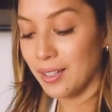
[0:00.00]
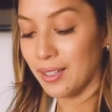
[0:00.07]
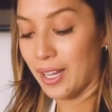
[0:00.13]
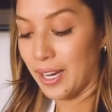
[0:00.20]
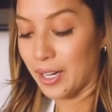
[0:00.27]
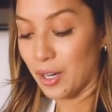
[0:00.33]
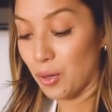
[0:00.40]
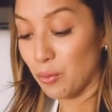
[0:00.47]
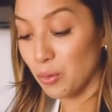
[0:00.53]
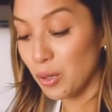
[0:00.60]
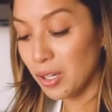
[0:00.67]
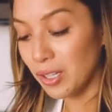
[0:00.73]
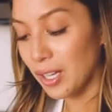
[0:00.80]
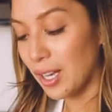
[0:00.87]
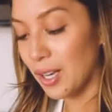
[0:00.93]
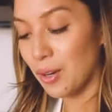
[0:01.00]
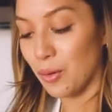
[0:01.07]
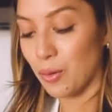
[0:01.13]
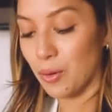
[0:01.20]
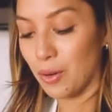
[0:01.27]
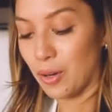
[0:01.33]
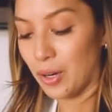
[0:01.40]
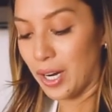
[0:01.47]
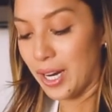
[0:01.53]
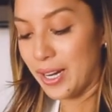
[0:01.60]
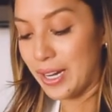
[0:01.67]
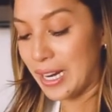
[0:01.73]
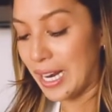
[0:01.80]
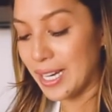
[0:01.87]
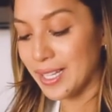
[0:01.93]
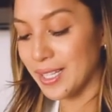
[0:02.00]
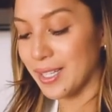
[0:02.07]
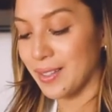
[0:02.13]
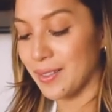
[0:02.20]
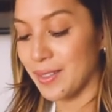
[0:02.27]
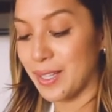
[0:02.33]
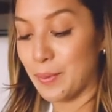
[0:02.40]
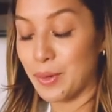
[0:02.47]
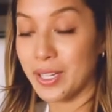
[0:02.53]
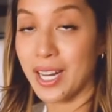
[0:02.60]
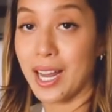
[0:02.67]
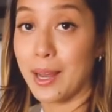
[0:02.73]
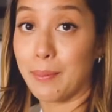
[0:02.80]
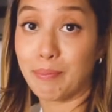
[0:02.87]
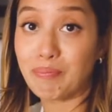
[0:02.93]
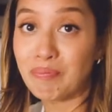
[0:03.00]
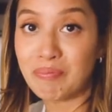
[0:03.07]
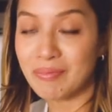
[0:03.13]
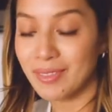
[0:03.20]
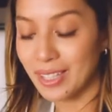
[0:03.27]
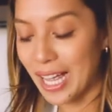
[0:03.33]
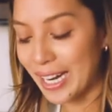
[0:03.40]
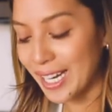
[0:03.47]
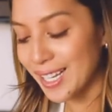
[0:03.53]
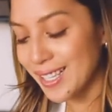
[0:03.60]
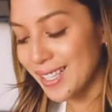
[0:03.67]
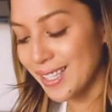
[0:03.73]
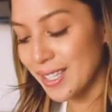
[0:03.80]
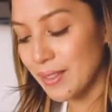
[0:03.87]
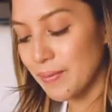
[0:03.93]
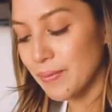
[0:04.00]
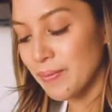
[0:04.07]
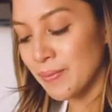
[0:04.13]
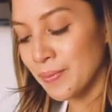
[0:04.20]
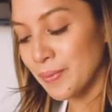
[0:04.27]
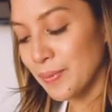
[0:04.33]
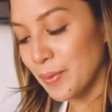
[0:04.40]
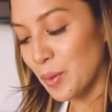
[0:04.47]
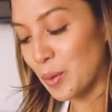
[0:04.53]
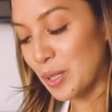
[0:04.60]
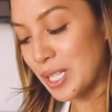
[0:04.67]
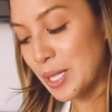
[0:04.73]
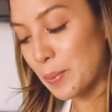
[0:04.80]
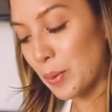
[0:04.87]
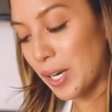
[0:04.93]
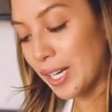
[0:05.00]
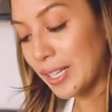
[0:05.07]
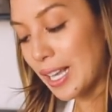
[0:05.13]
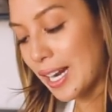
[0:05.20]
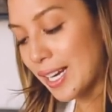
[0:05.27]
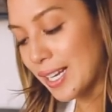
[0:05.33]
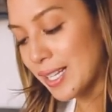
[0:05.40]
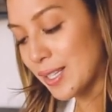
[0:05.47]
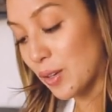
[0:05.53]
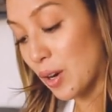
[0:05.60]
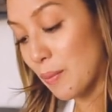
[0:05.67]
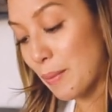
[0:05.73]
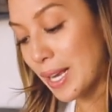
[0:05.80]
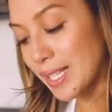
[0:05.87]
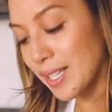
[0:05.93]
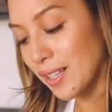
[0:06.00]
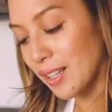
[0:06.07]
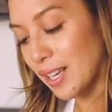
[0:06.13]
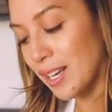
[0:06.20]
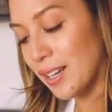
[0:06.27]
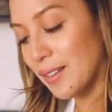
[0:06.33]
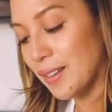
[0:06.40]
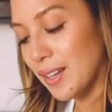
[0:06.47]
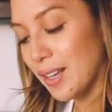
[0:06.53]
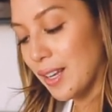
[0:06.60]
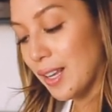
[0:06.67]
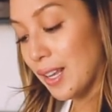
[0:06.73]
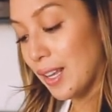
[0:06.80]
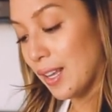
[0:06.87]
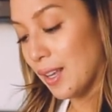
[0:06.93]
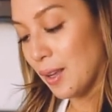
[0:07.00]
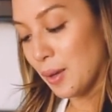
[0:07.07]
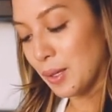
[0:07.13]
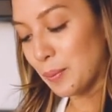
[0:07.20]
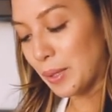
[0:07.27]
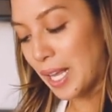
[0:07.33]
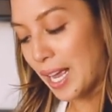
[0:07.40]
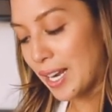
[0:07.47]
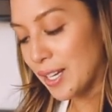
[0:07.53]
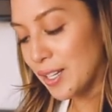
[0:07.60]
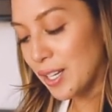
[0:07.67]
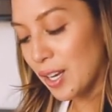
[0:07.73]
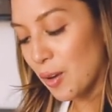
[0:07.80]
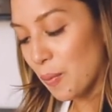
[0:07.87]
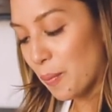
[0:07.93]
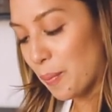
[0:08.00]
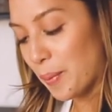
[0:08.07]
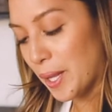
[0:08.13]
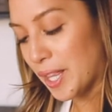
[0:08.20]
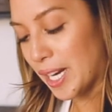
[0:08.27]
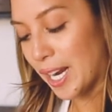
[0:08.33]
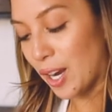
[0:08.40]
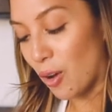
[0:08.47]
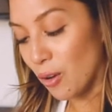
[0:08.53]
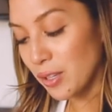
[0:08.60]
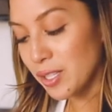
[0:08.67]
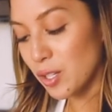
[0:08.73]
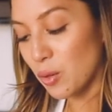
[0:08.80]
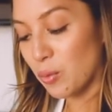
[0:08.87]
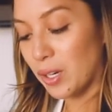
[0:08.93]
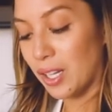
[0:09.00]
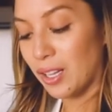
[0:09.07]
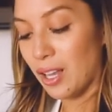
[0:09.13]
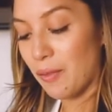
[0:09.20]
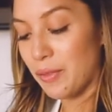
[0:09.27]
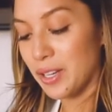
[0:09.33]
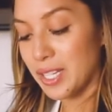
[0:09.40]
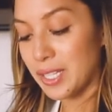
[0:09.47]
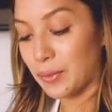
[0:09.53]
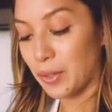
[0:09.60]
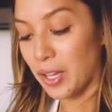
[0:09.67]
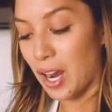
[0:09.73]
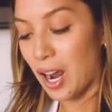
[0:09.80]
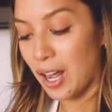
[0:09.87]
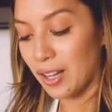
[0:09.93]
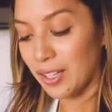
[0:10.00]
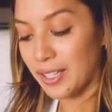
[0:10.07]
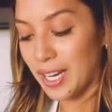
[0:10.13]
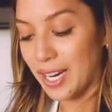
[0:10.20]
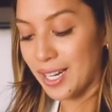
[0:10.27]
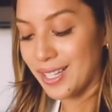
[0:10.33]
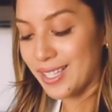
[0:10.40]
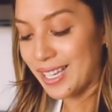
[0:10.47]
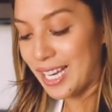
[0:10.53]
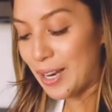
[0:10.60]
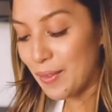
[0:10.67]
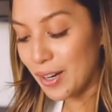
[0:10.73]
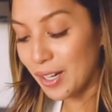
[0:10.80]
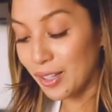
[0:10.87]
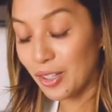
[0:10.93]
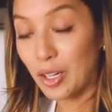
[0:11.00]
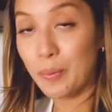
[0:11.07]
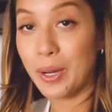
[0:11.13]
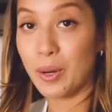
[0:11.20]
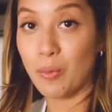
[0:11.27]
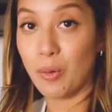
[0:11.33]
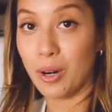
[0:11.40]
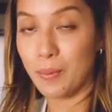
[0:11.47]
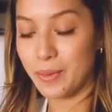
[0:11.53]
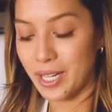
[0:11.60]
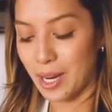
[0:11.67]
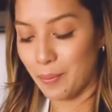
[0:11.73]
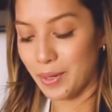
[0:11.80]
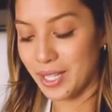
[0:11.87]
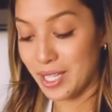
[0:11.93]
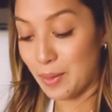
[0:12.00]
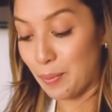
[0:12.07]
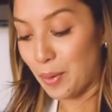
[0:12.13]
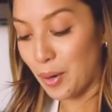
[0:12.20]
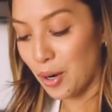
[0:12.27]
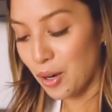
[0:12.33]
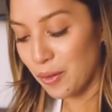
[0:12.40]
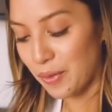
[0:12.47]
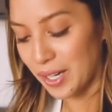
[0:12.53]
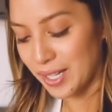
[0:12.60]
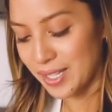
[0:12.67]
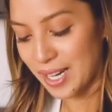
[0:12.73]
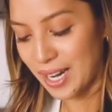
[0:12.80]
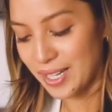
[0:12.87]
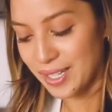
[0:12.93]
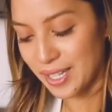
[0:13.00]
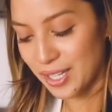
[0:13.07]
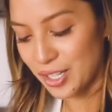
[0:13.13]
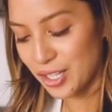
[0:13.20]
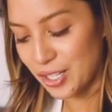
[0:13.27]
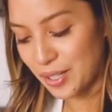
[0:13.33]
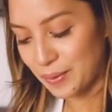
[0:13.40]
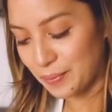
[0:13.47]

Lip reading: like arugula or a nice summertime lettuce, or a spring lettuce or a mesclun blend. But then I also really love this for the holidays, even a little bit warmed up. It's the perfect side dish.